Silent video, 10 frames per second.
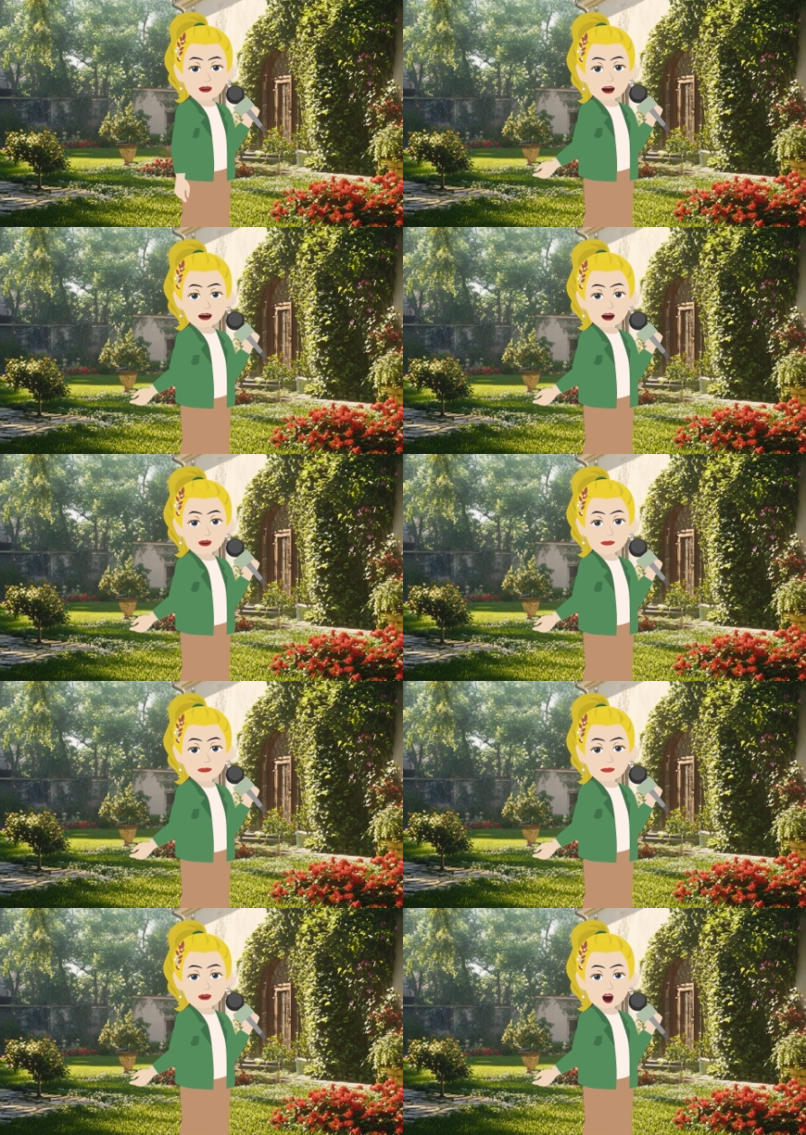track.
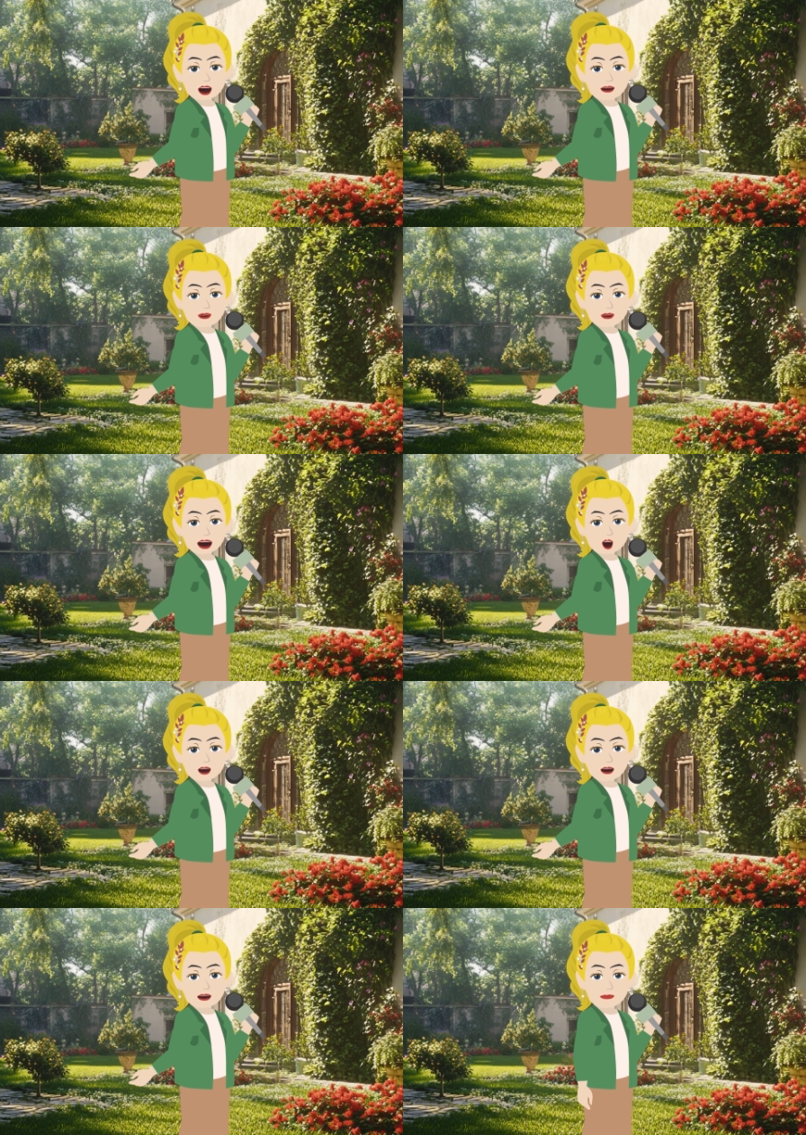In other words, you would
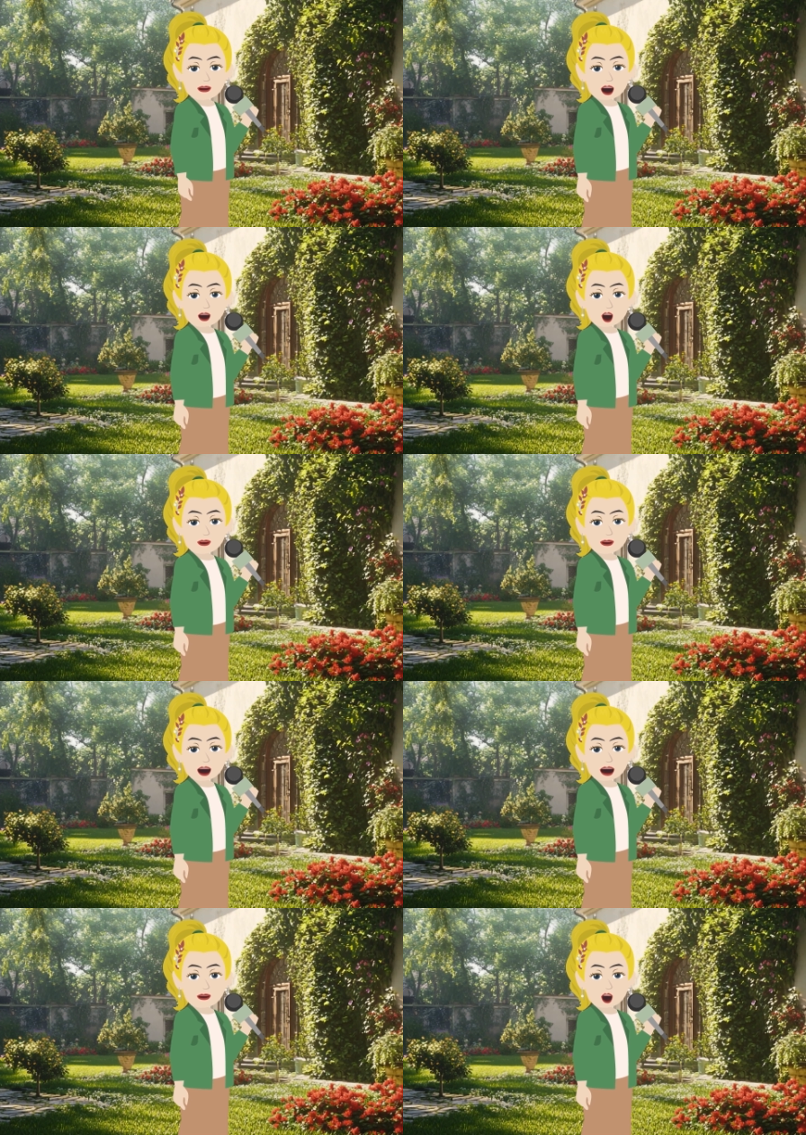have to turn on your
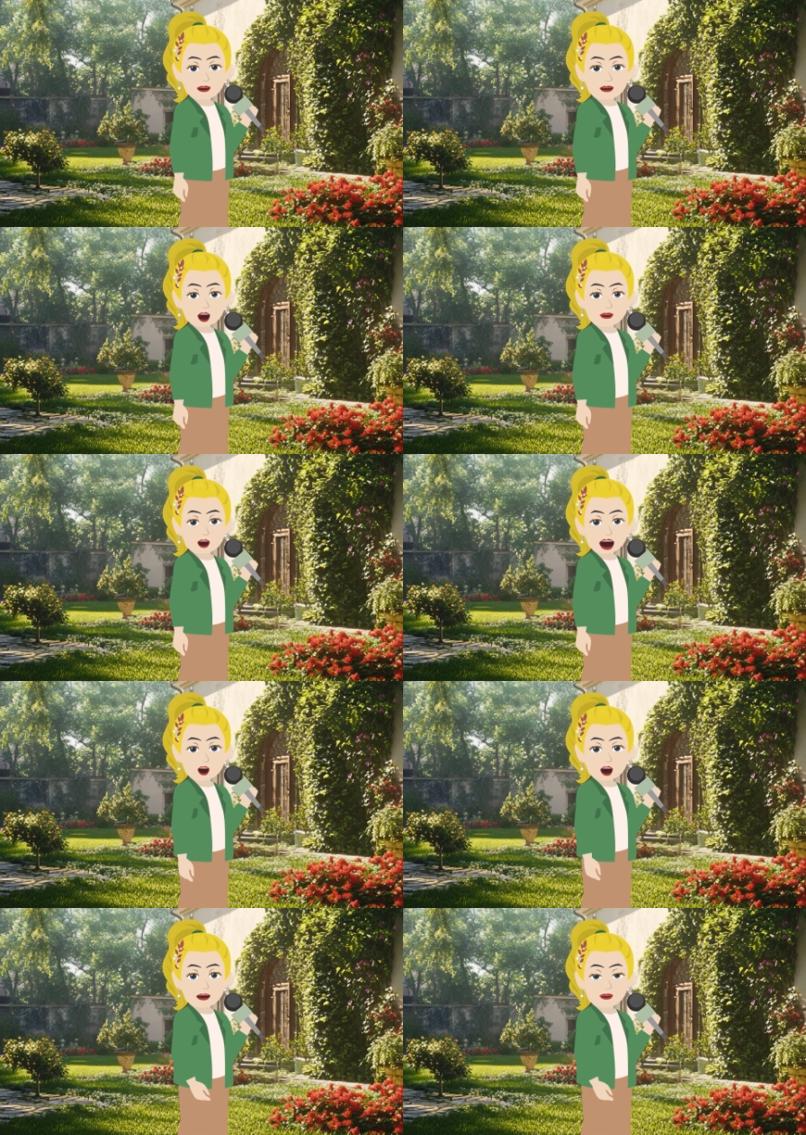television and go far
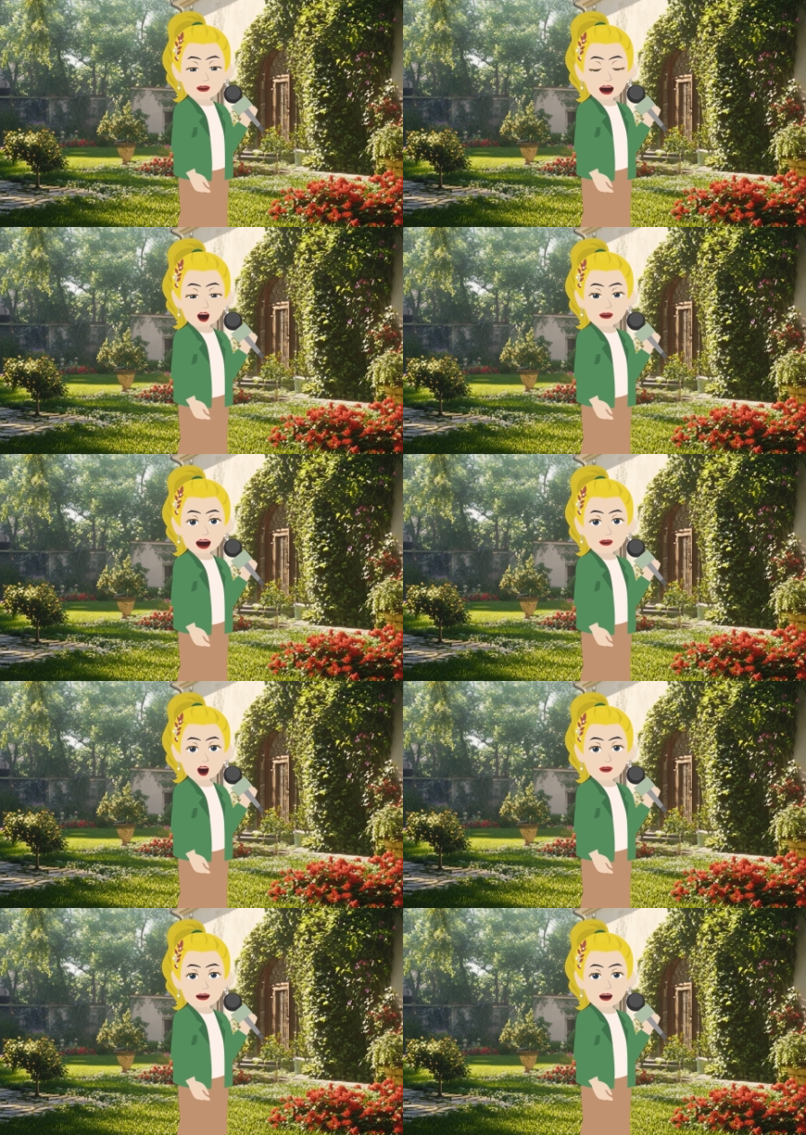outside your
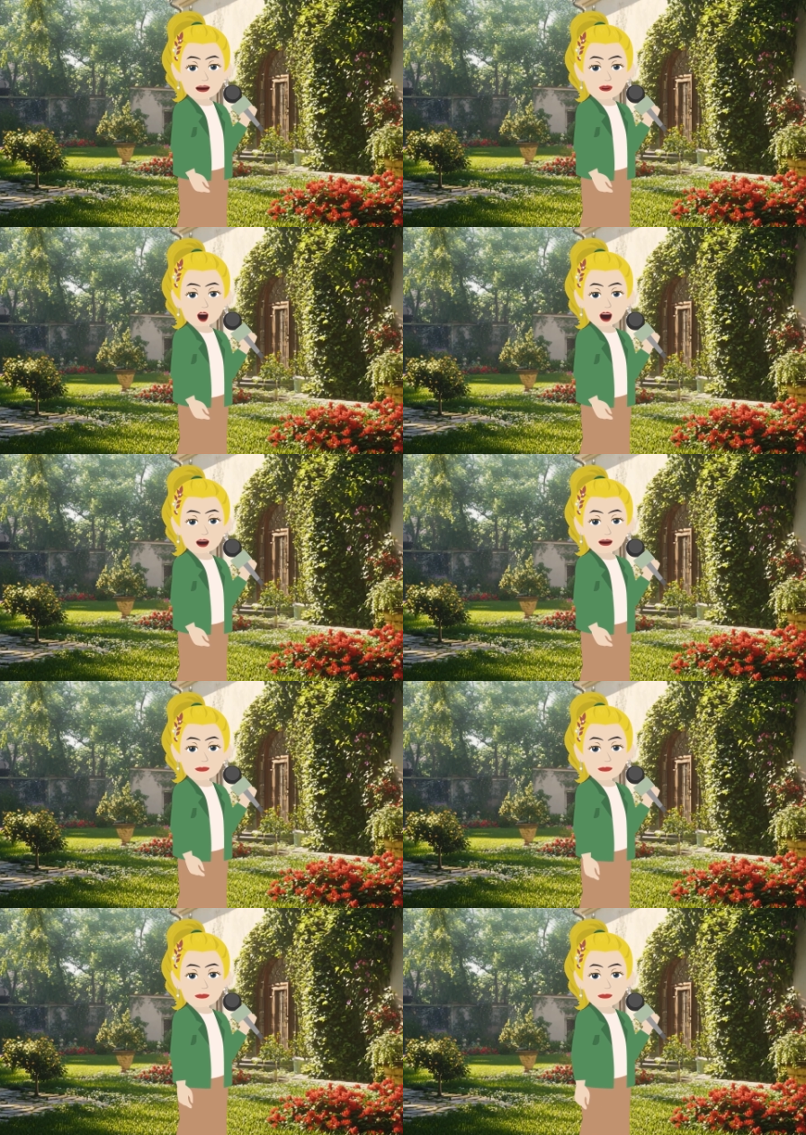personal experience
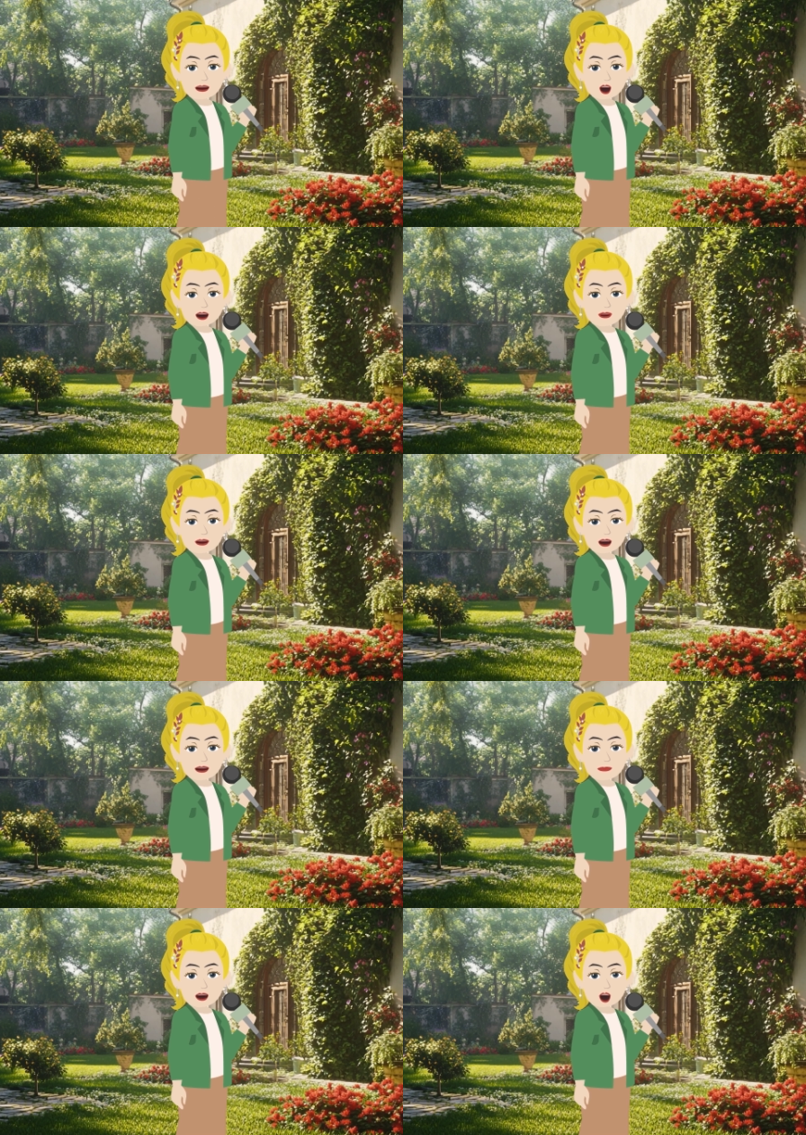to find something to
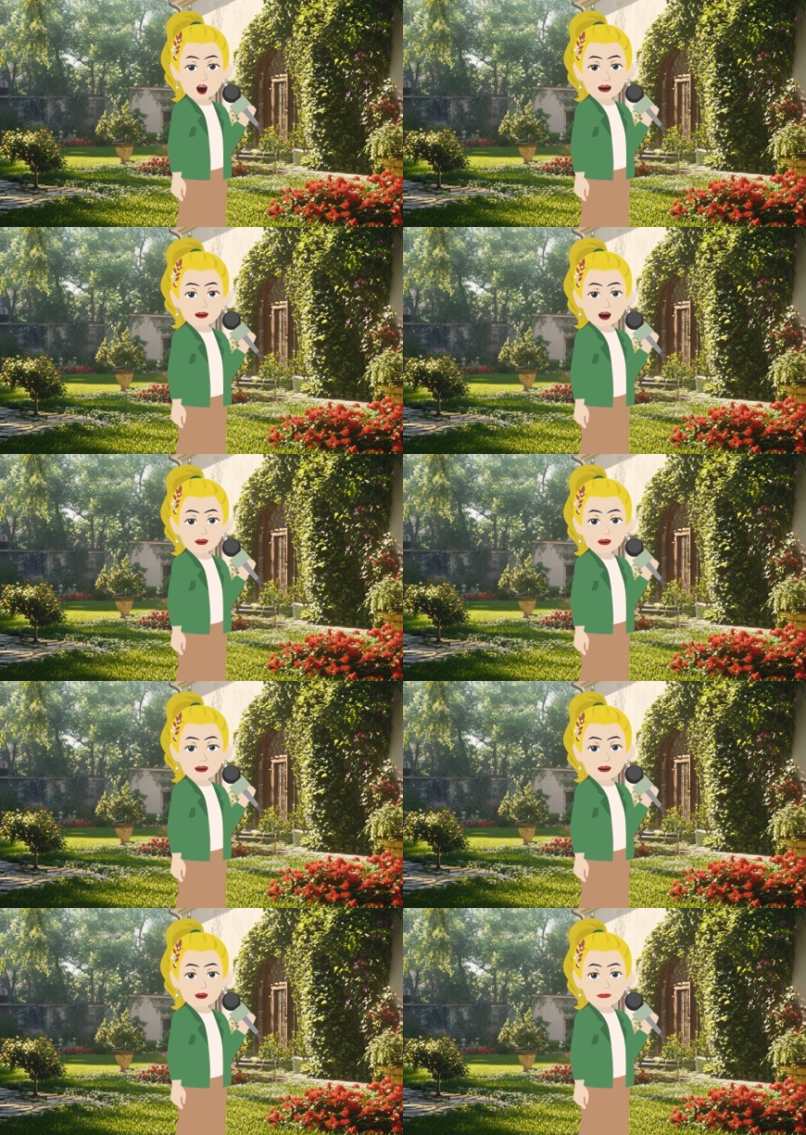feel bad about.
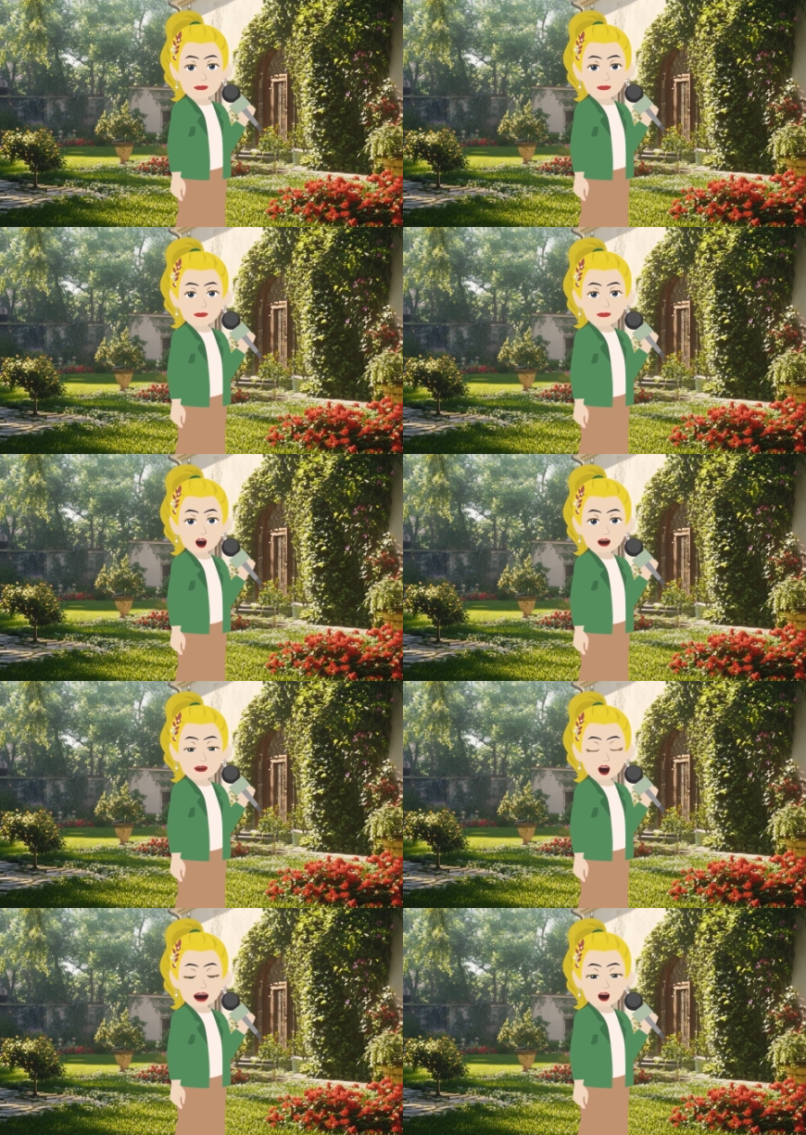We
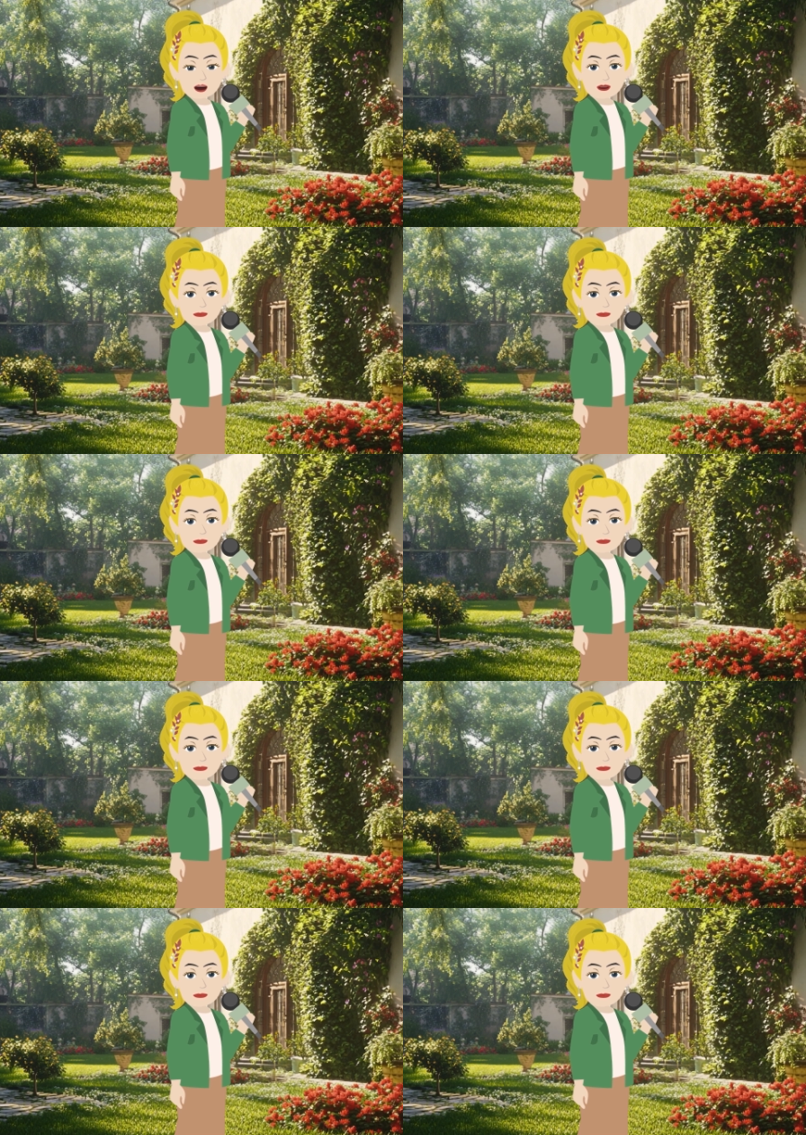encourage you